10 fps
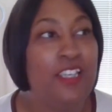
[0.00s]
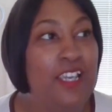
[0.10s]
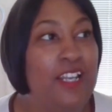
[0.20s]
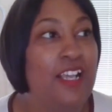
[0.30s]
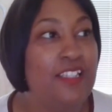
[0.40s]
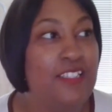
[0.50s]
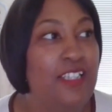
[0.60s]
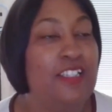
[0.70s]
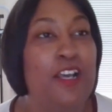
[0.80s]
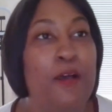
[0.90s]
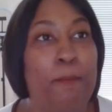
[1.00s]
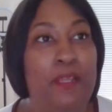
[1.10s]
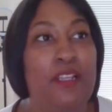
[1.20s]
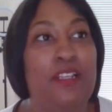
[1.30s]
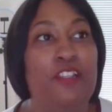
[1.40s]
Can I see the
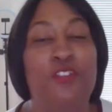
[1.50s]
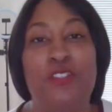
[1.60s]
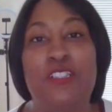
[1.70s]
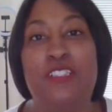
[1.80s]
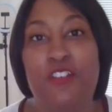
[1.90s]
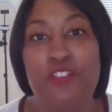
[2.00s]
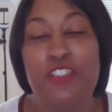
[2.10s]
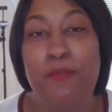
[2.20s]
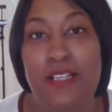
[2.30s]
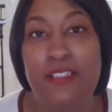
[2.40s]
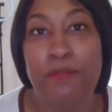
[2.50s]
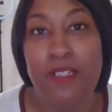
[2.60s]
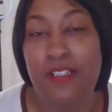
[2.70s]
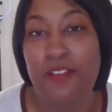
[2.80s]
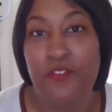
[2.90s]
ability to accept
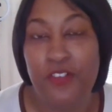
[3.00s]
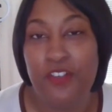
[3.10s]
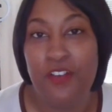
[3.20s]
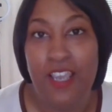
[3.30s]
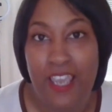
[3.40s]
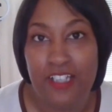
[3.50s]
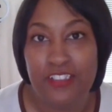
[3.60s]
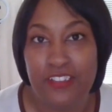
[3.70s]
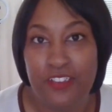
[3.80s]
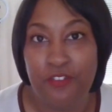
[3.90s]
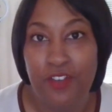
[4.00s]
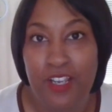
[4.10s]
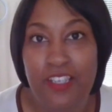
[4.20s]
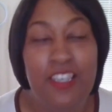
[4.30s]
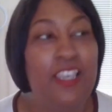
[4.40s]
responsibility for your action,
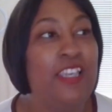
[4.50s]
right?